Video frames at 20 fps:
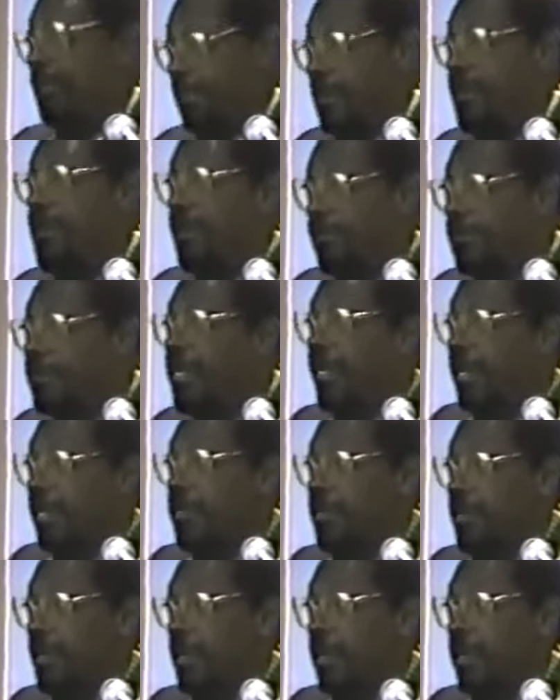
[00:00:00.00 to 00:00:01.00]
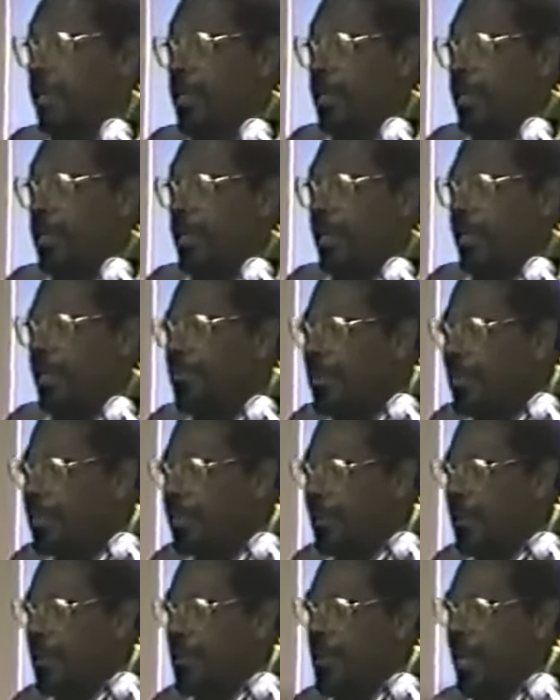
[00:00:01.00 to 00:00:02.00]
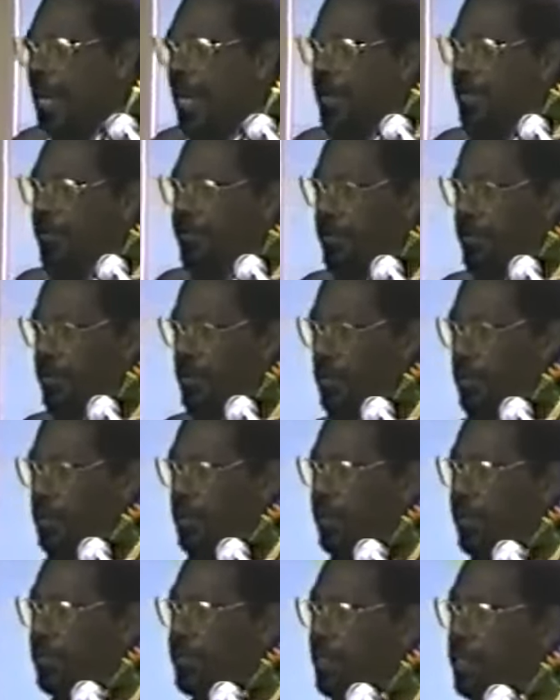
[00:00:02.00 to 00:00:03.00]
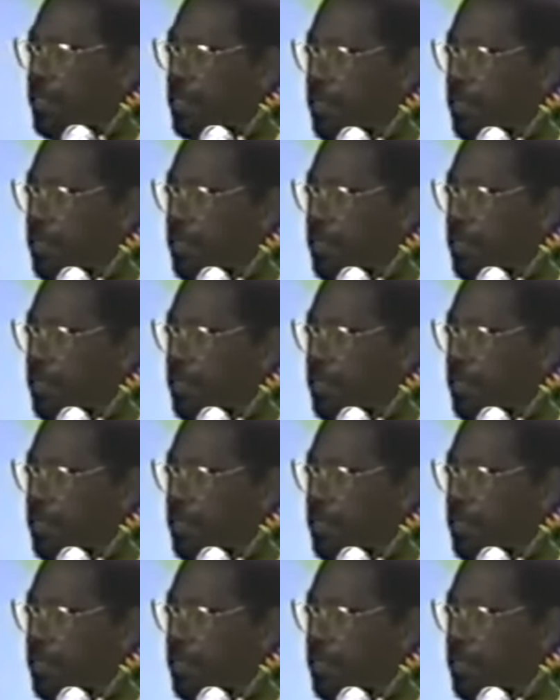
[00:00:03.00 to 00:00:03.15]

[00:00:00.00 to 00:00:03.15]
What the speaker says: certain sort of things. We skirt around those